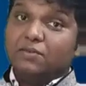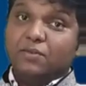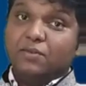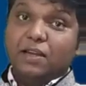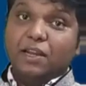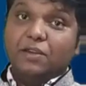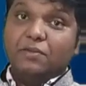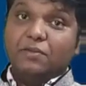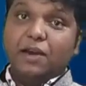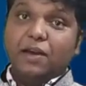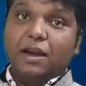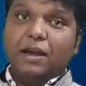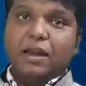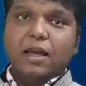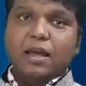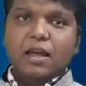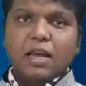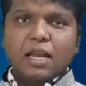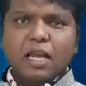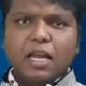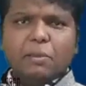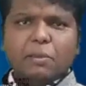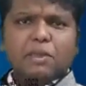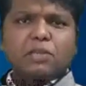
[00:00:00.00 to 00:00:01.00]
verified.
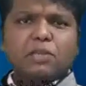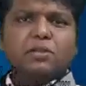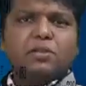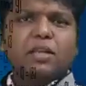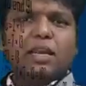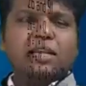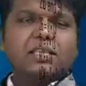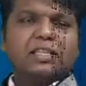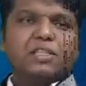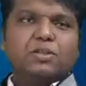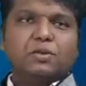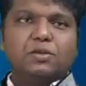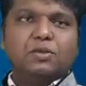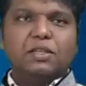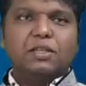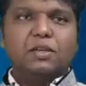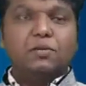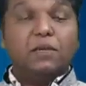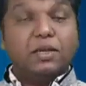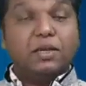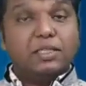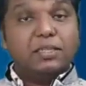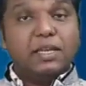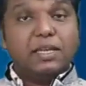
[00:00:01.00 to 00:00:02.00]
Coming to the next question.
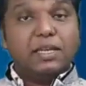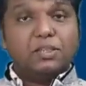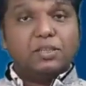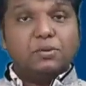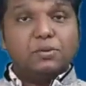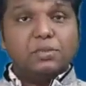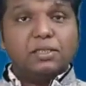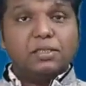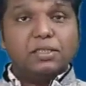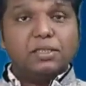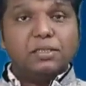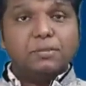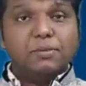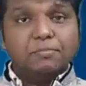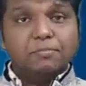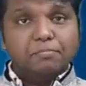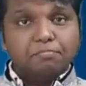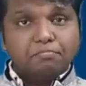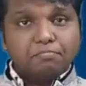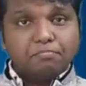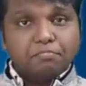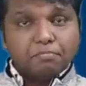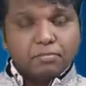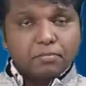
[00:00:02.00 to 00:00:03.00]
What's the next question?
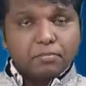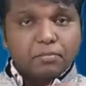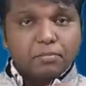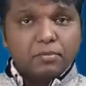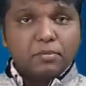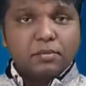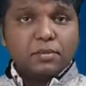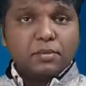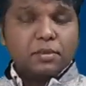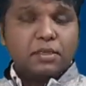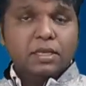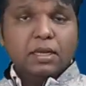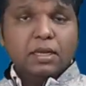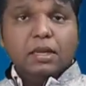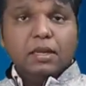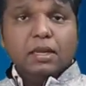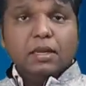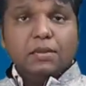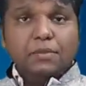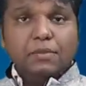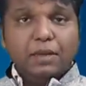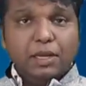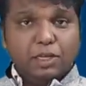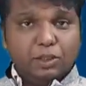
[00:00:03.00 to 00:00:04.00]

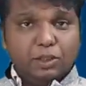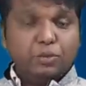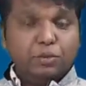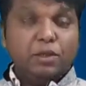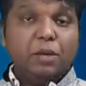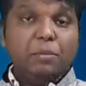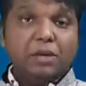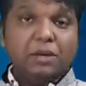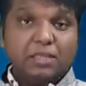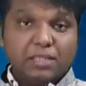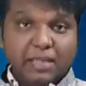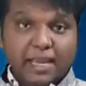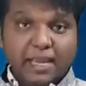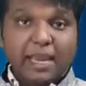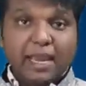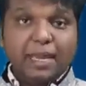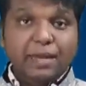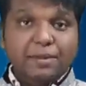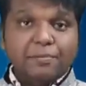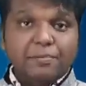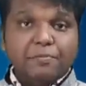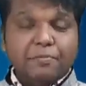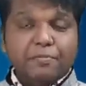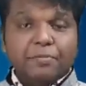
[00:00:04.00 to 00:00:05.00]
There are two numbers
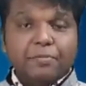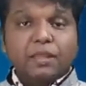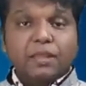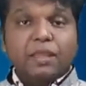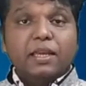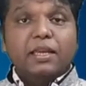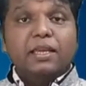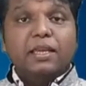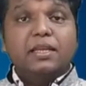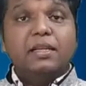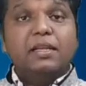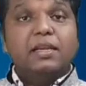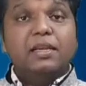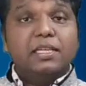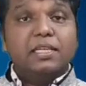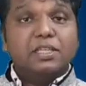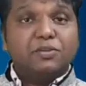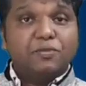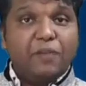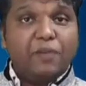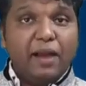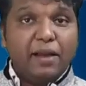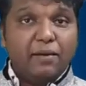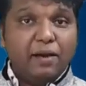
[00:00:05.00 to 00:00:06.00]
again. Here it is
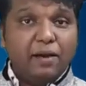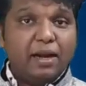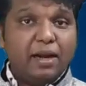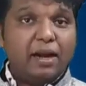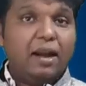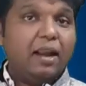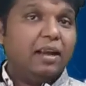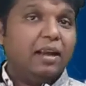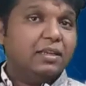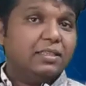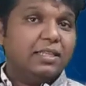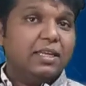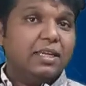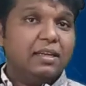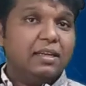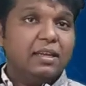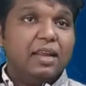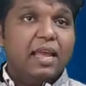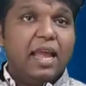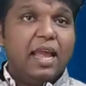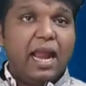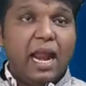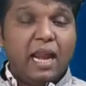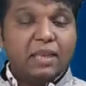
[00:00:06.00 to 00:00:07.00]
510
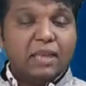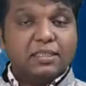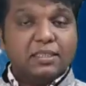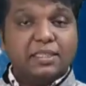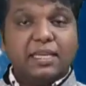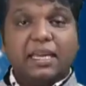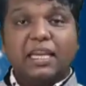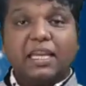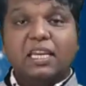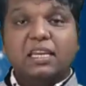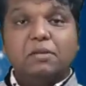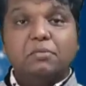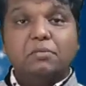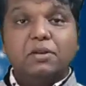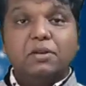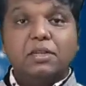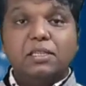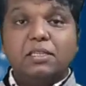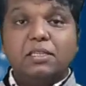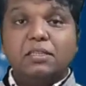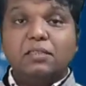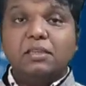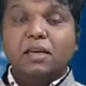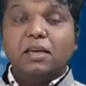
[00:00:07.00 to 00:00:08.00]
and the second number
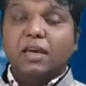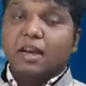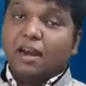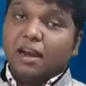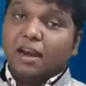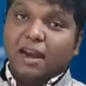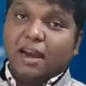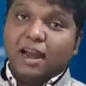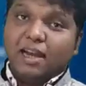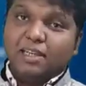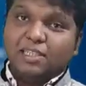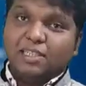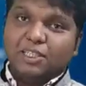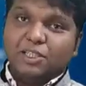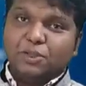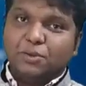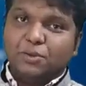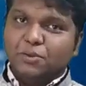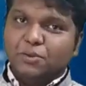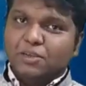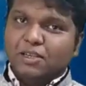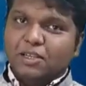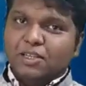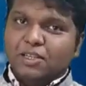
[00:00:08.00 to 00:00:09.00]
is
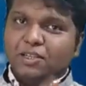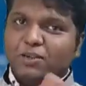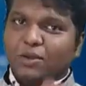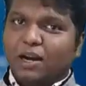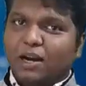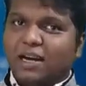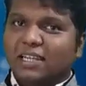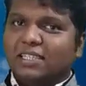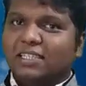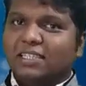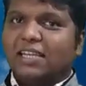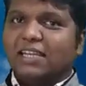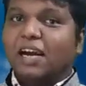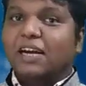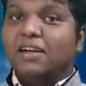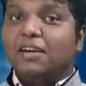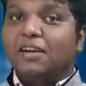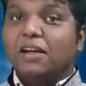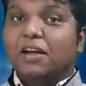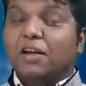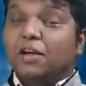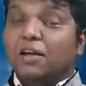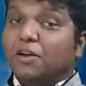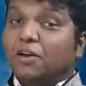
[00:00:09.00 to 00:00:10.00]
92. So let us start
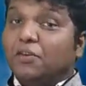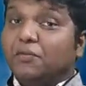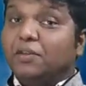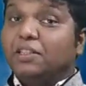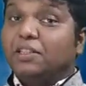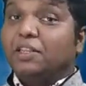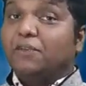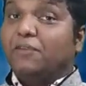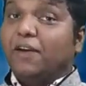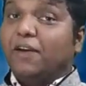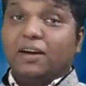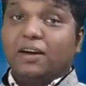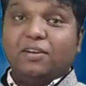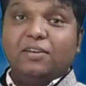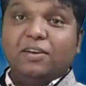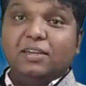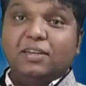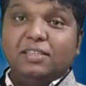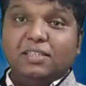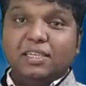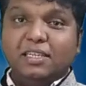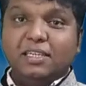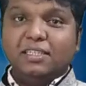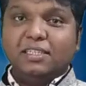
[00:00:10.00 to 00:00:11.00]
with the
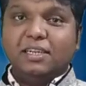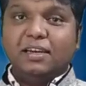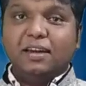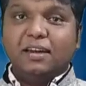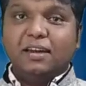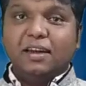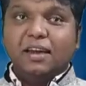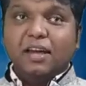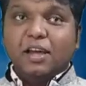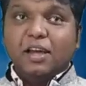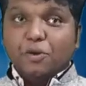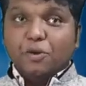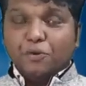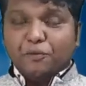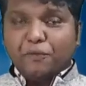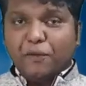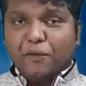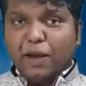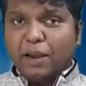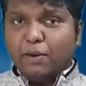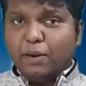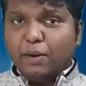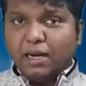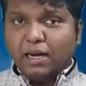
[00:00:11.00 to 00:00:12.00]
factorization.
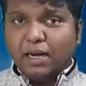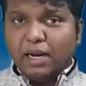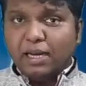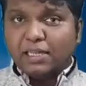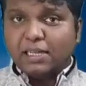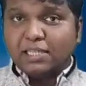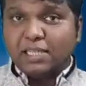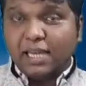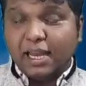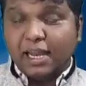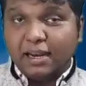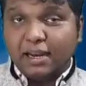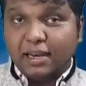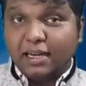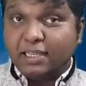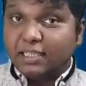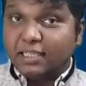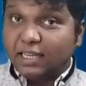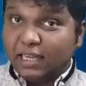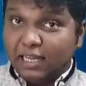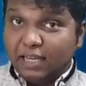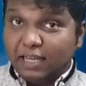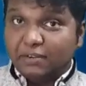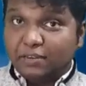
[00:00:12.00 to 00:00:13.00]
510, it's
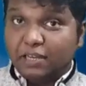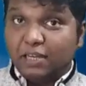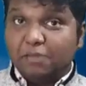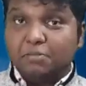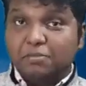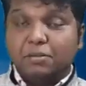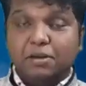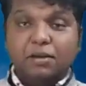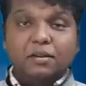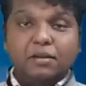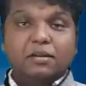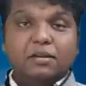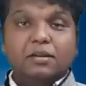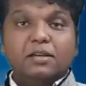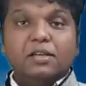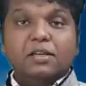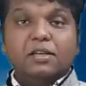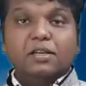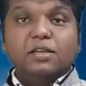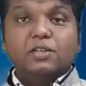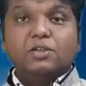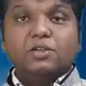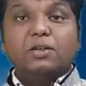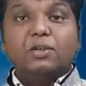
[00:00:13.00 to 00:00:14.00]
an even number.
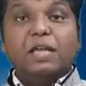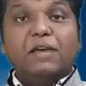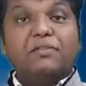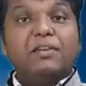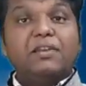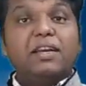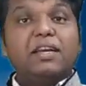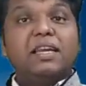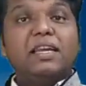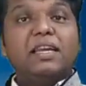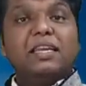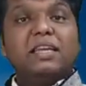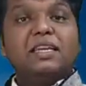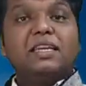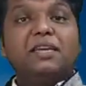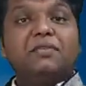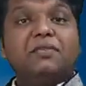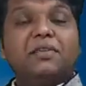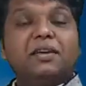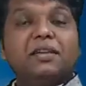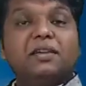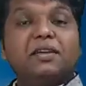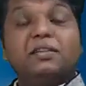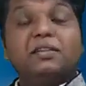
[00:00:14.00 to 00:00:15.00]
So definitely
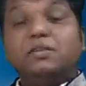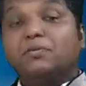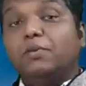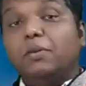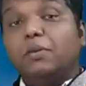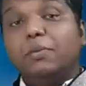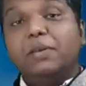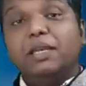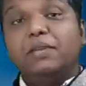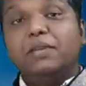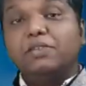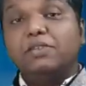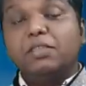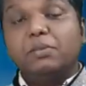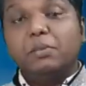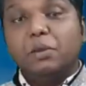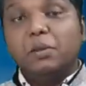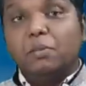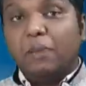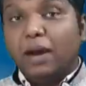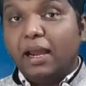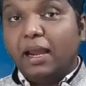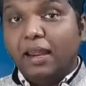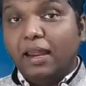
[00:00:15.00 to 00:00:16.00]
it will be divisible
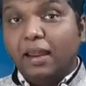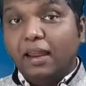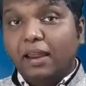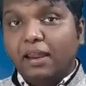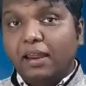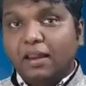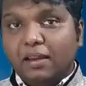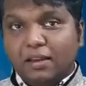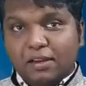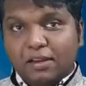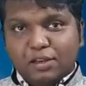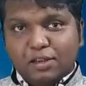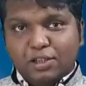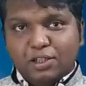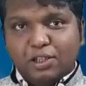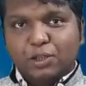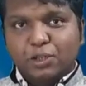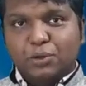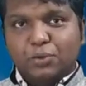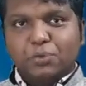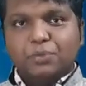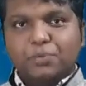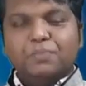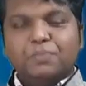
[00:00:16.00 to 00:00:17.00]
by
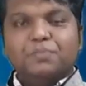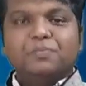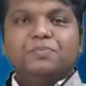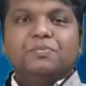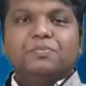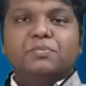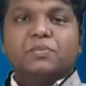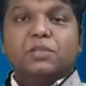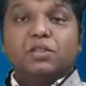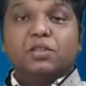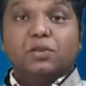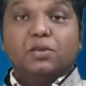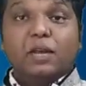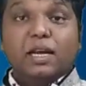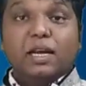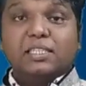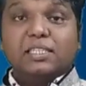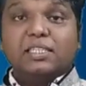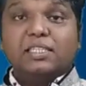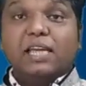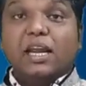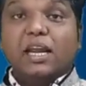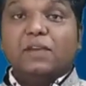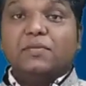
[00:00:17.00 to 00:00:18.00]
2. So let's
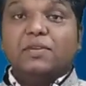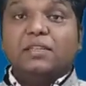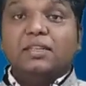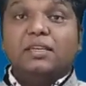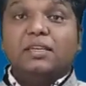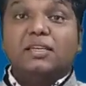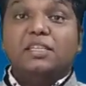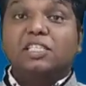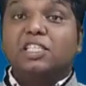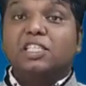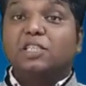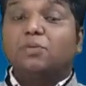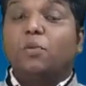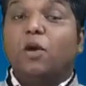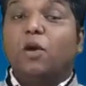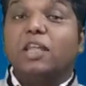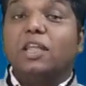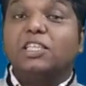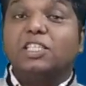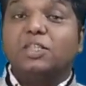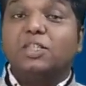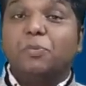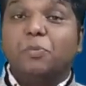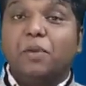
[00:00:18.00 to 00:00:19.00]
start with the
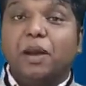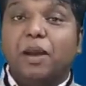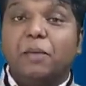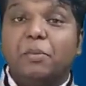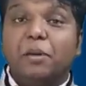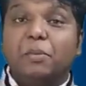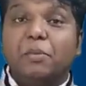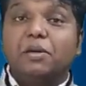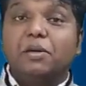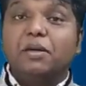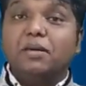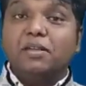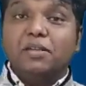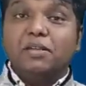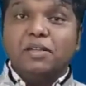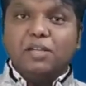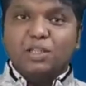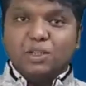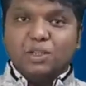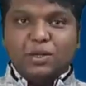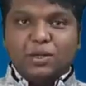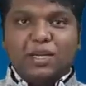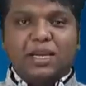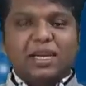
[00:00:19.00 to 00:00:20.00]
smallest prime number.
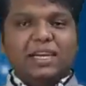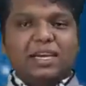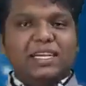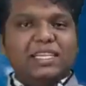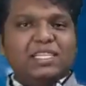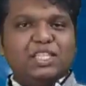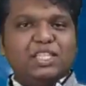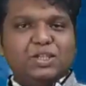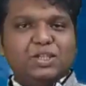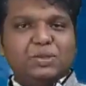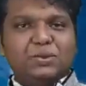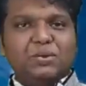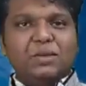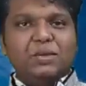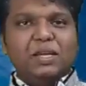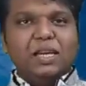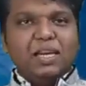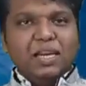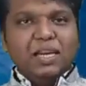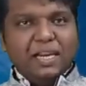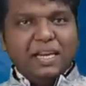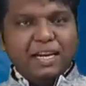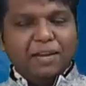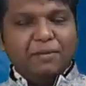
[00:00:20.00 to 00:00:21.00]
So here it is 2.
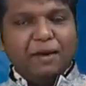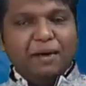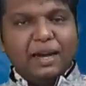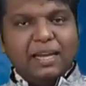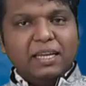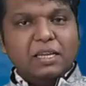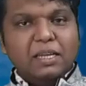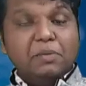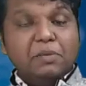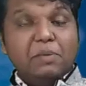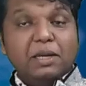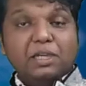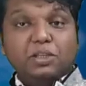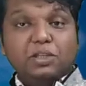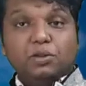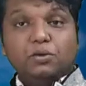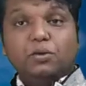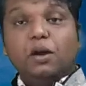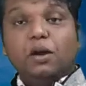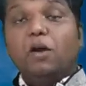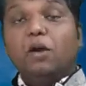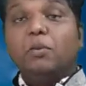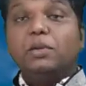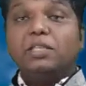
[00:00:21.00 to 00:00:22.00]
Dividing it by 2,
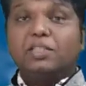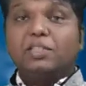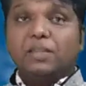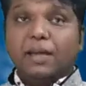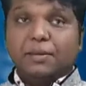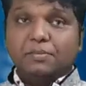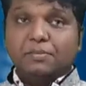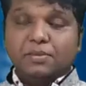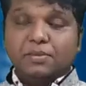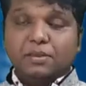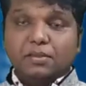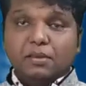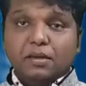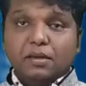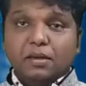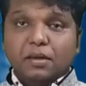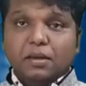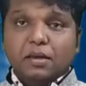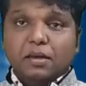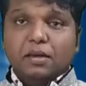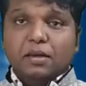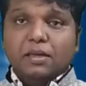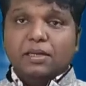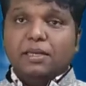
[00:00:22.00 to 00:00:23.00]
how much times?
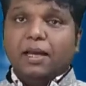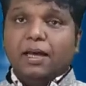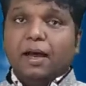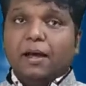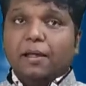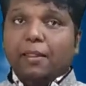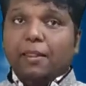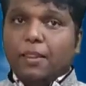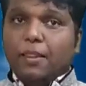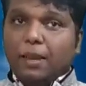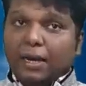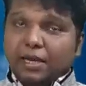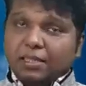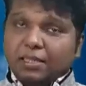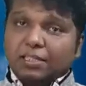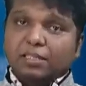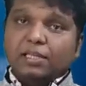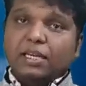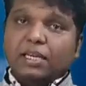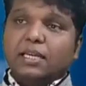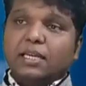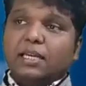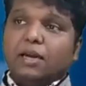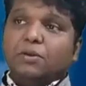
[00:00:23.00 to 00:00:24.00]
Yeah, let us
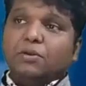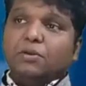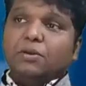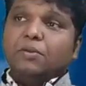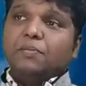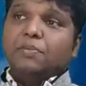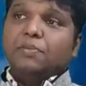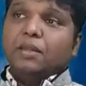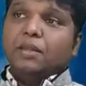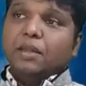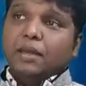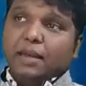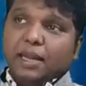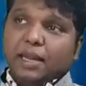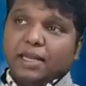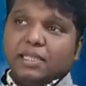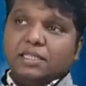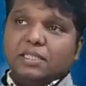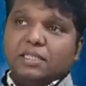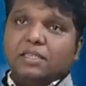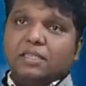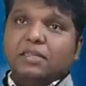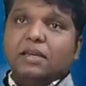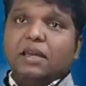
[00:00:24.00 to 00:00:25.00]
check it out.
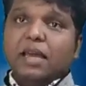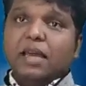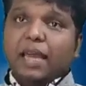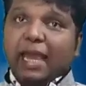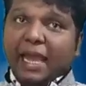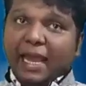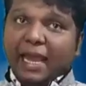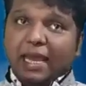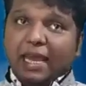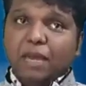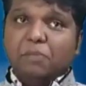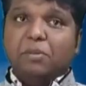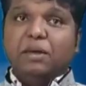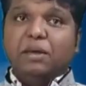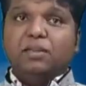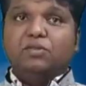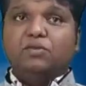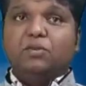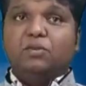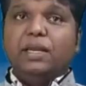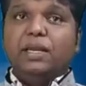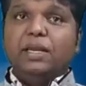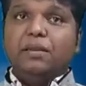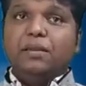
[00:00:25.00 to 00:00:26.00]
Next, again by
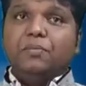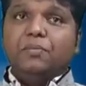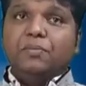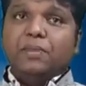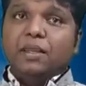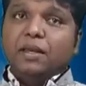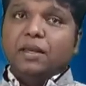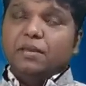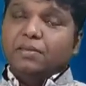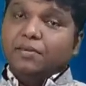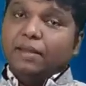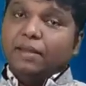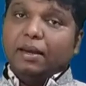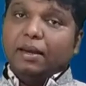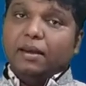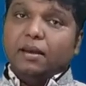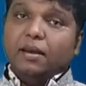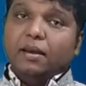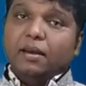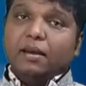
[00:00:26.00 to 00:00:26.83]
3, then